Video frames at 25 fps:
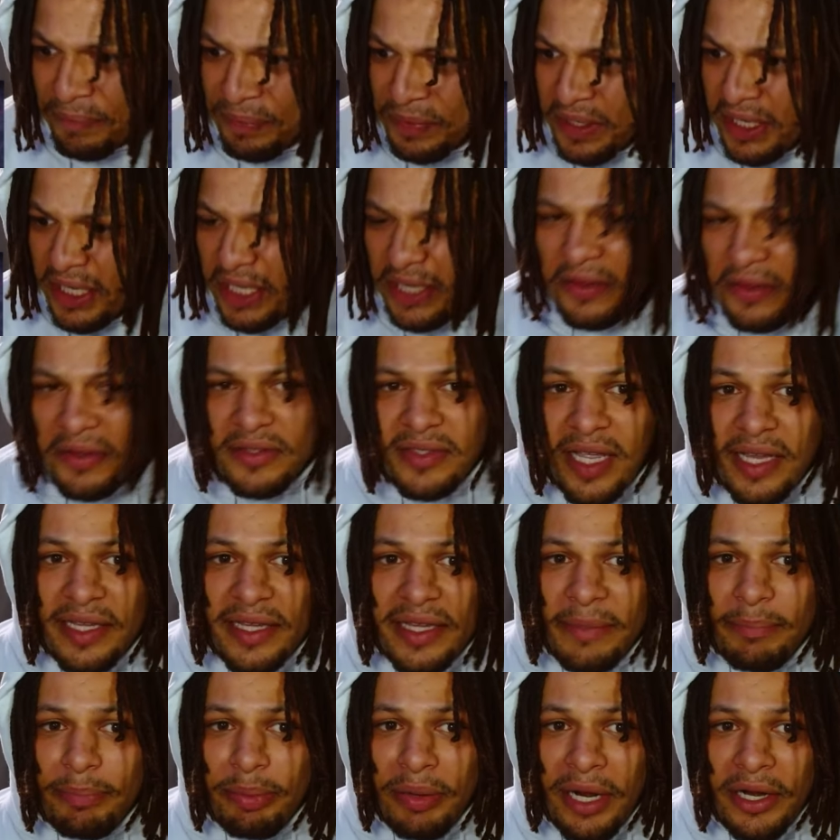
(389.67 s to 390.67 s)
He looks like
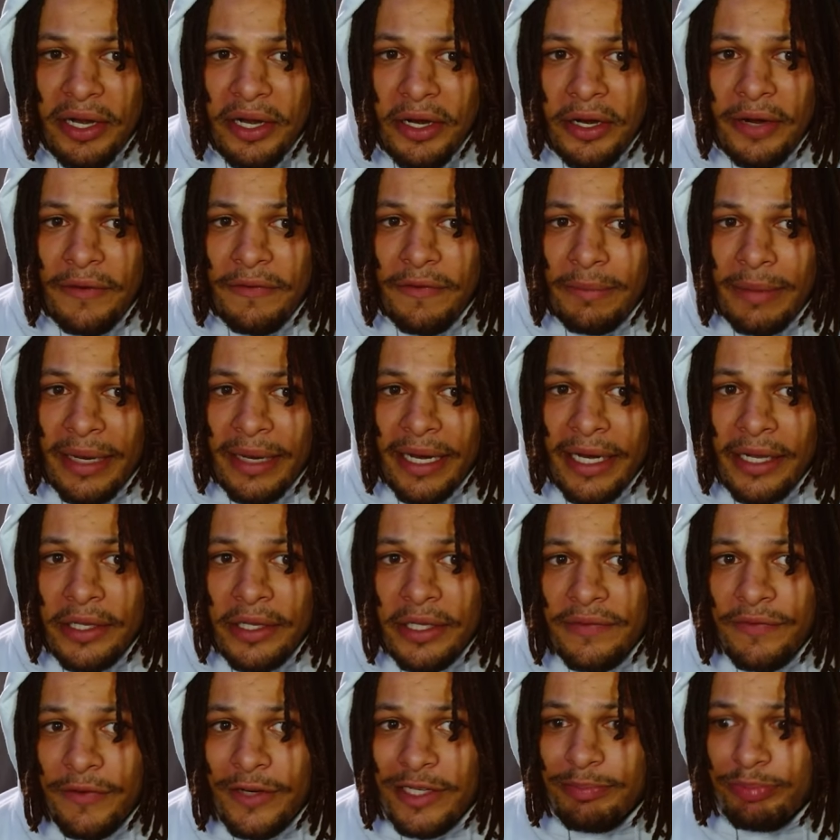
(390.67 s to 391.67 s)
the Predator from
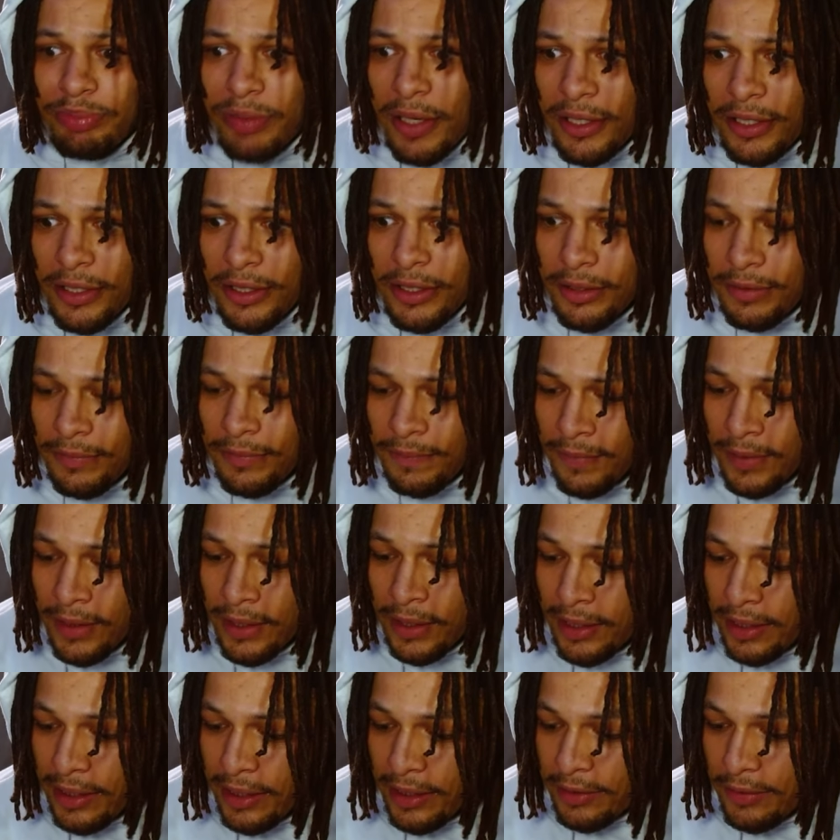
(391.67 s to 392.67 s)
Alien vs Predator.
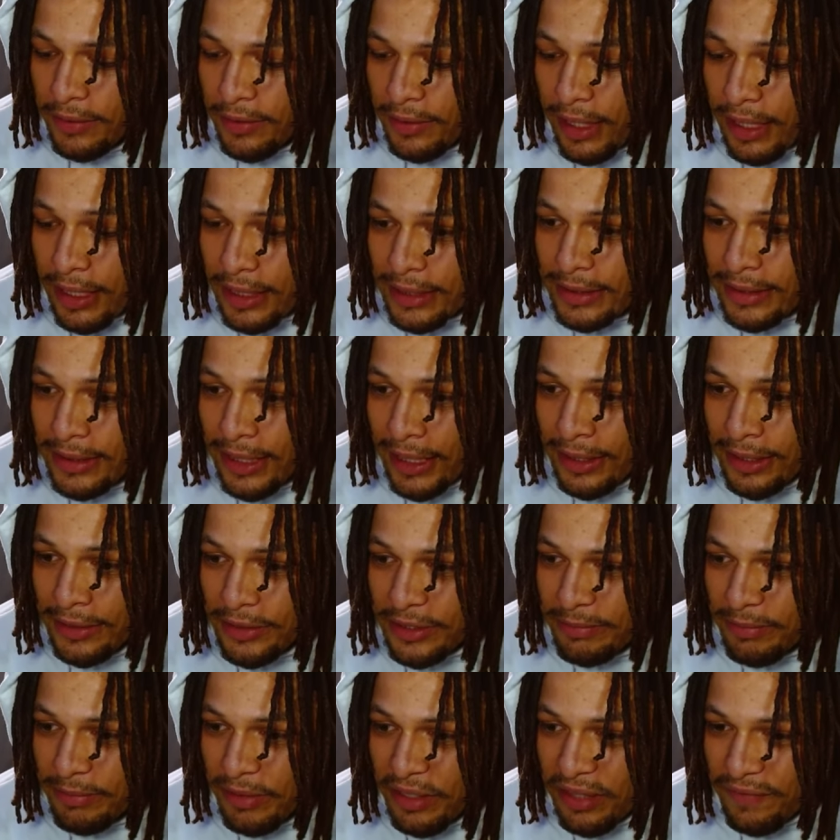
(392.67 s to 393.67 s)
He looked like a
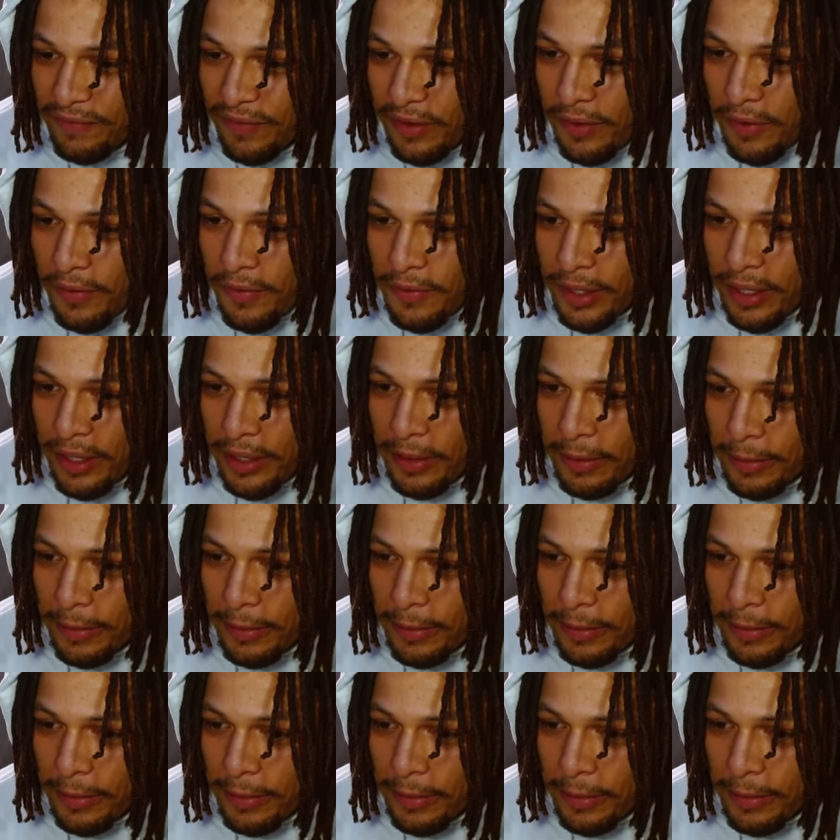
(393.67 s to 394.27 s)
dangerous motherfucker. Hold up.